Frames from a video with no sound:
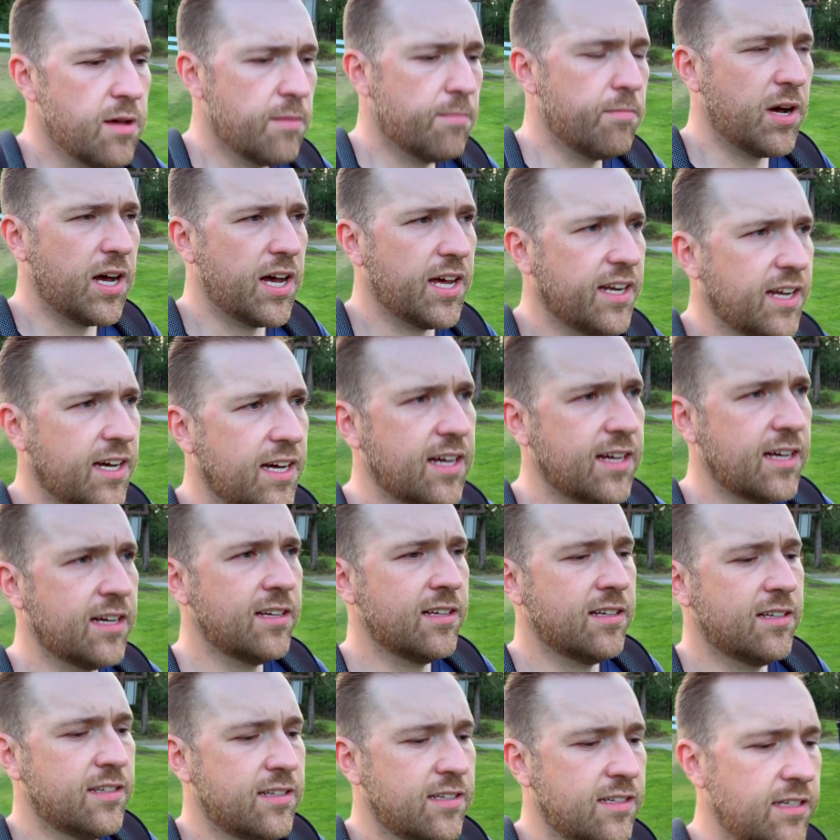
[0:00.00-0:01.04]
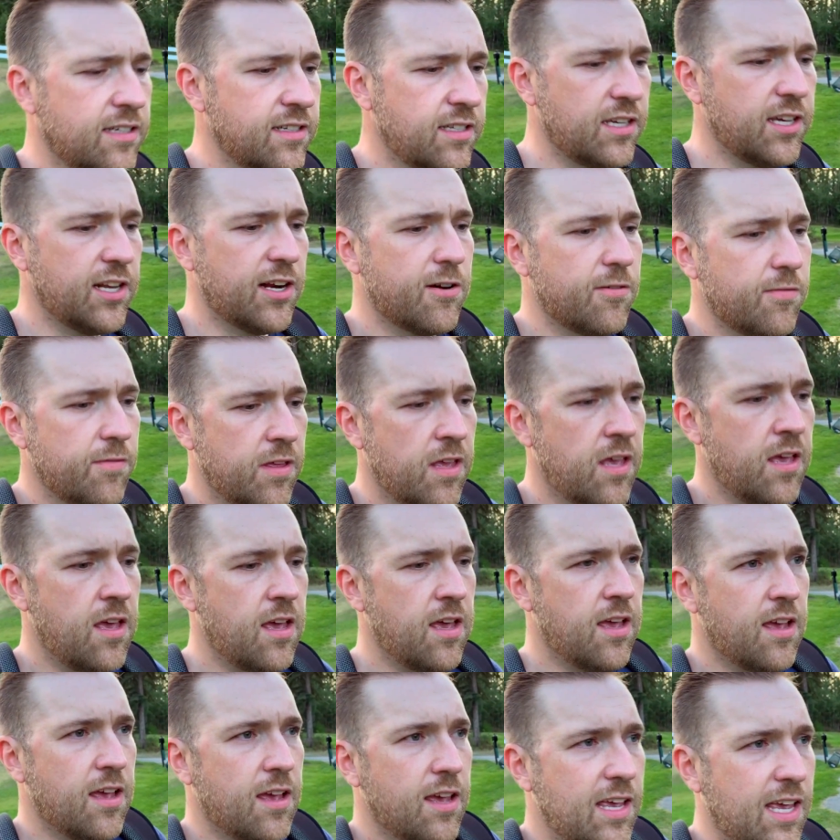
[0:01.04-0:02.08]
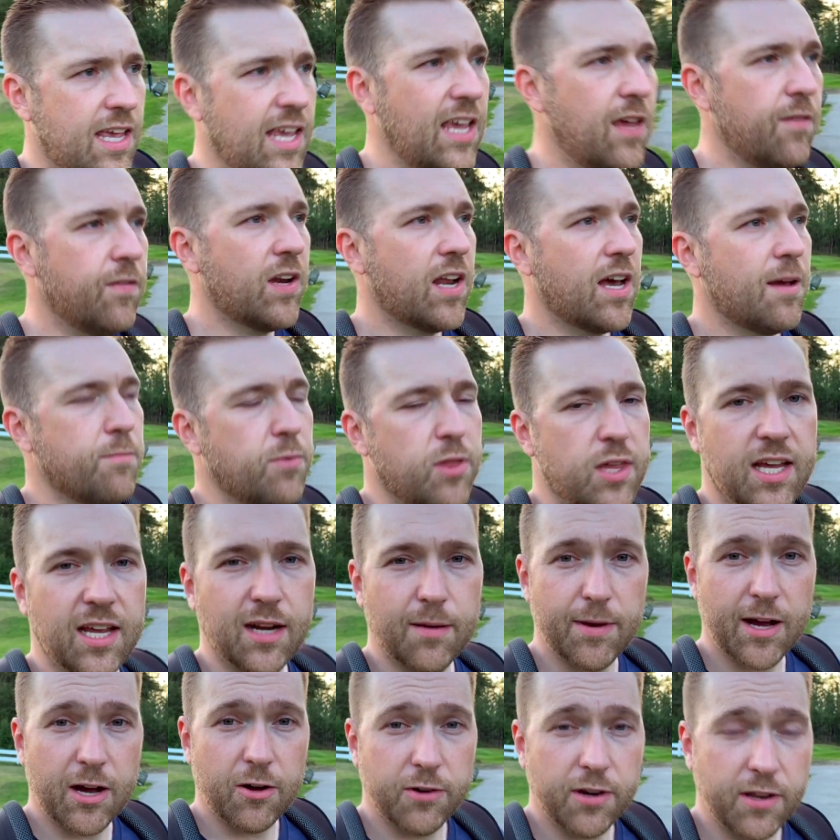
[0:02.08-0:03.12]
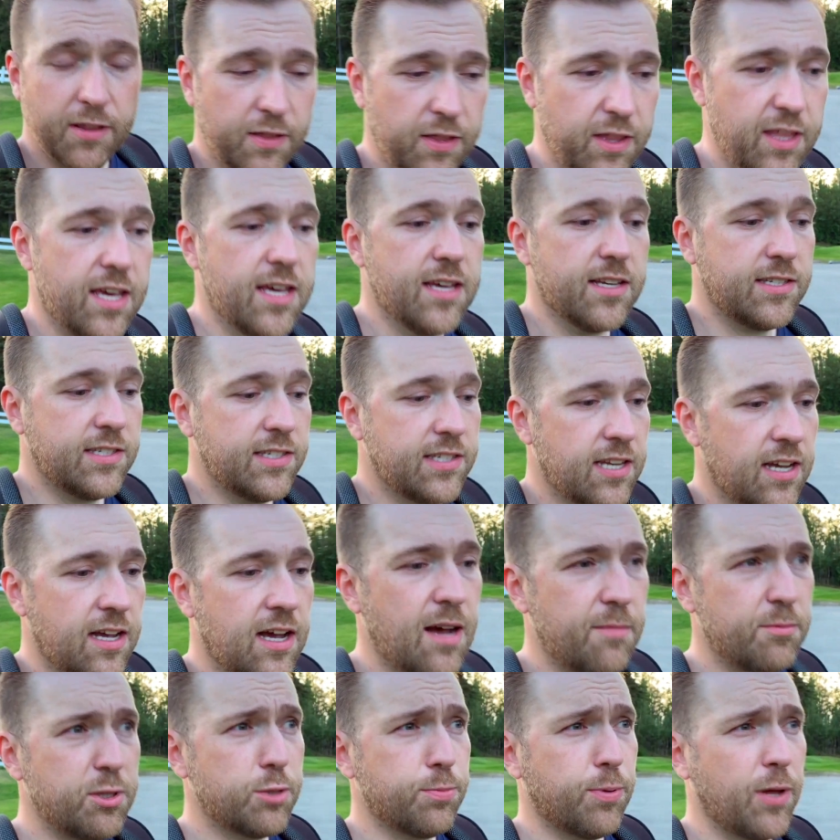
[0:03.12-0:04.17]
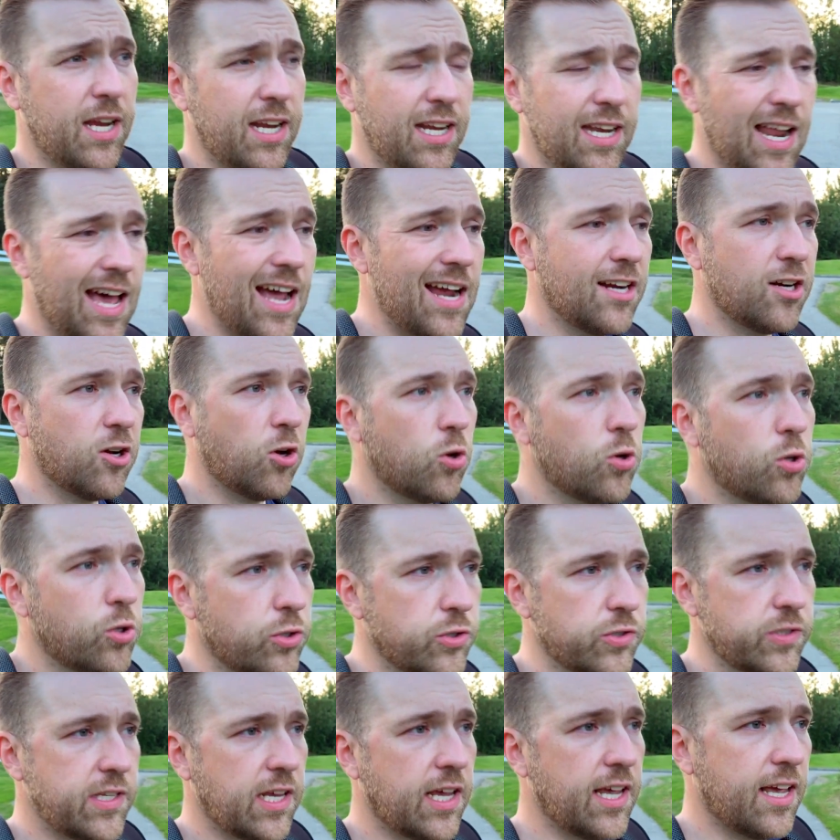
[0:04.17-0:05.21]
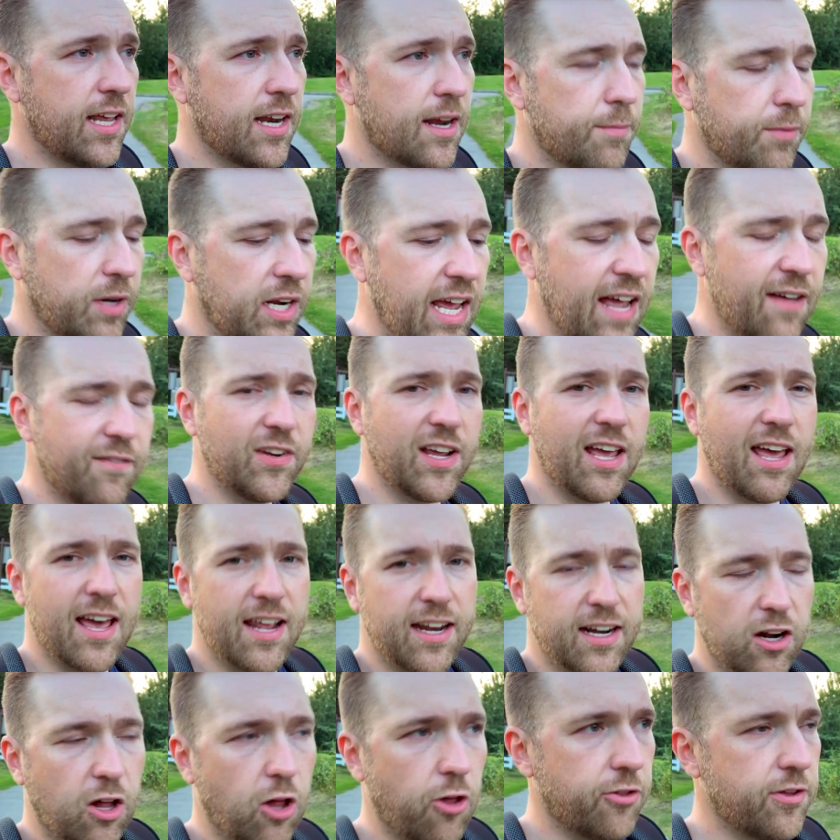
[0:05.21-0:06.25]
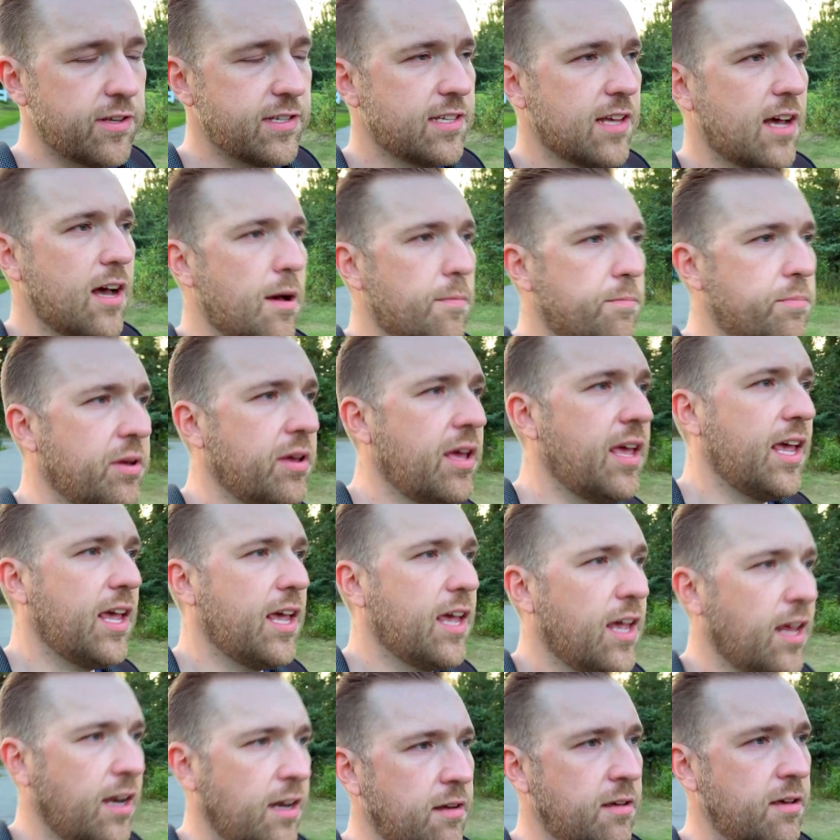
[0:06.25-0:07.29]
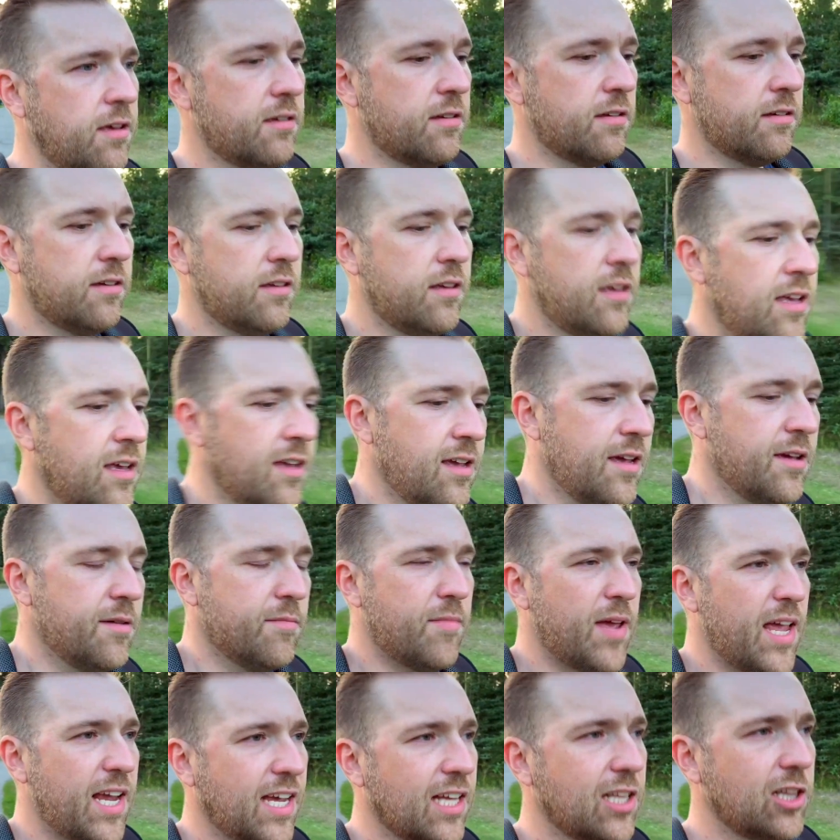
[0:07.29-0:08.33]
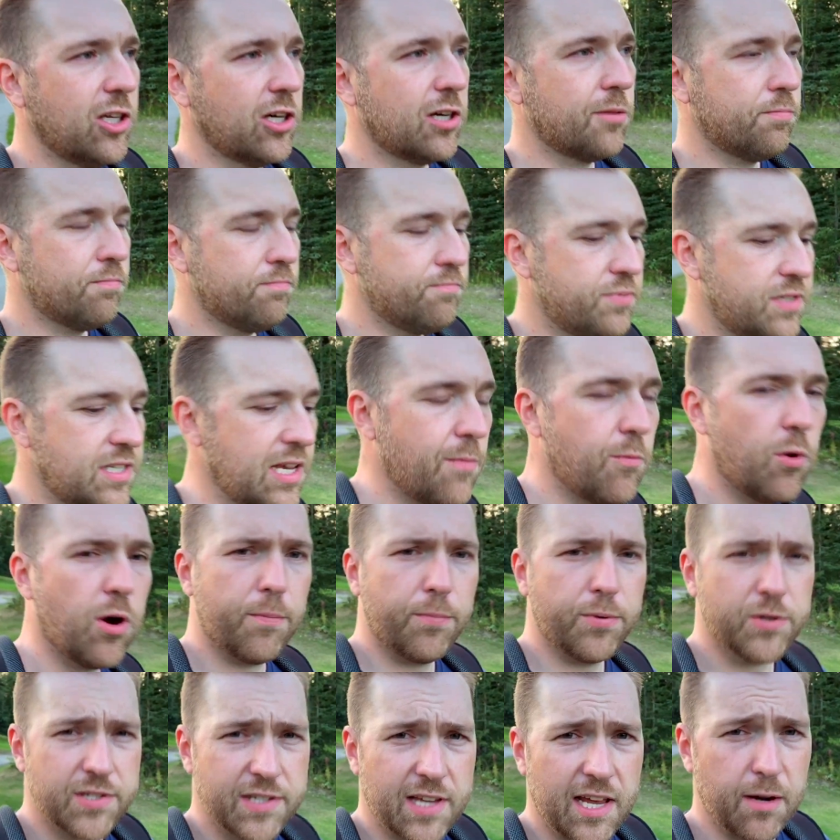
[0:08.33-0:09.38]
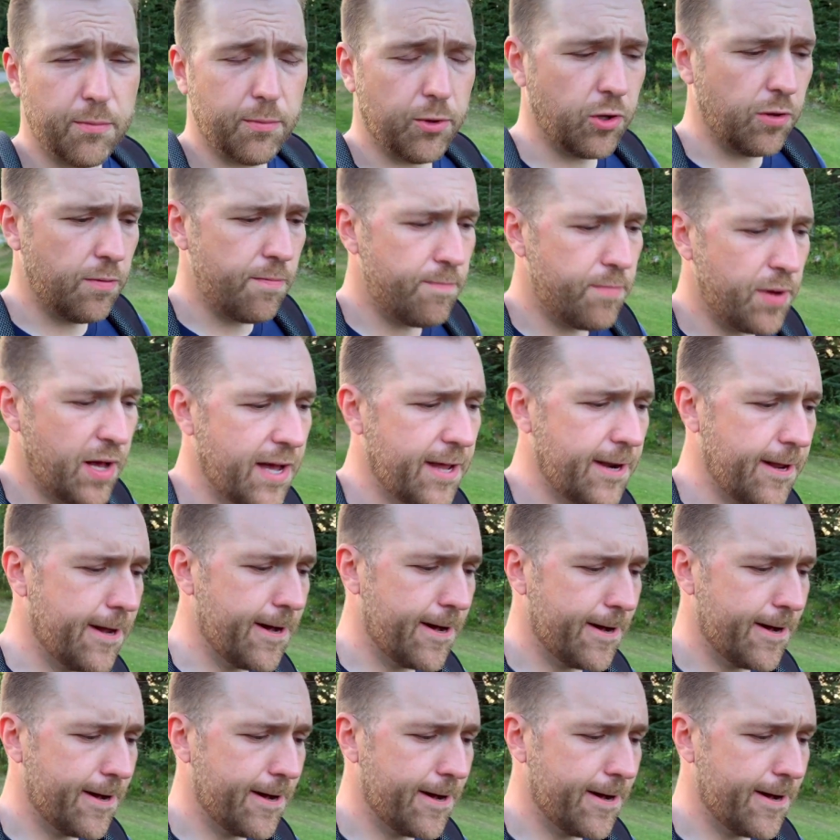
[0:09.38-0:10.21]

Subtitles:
But, you know, even I'm thinking about this. I'm just playing 9 holes, and I'm going to have to edit all this up and make it look somewhat presentable. But,